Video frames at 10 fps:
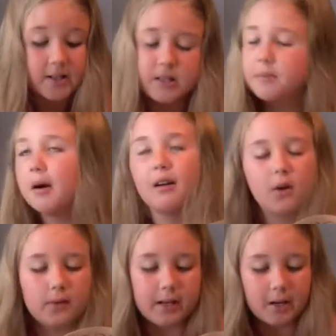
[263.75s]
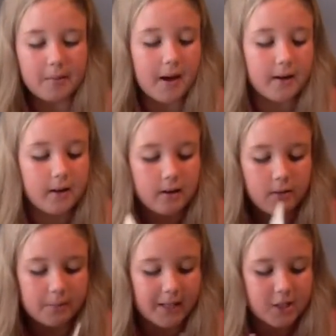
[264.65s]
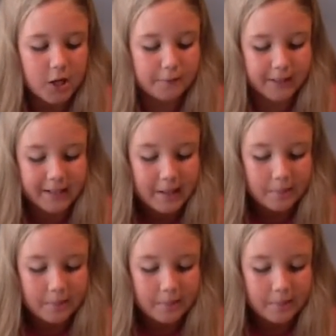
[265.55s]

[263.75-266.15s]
Tomorrow, the young man replied softly.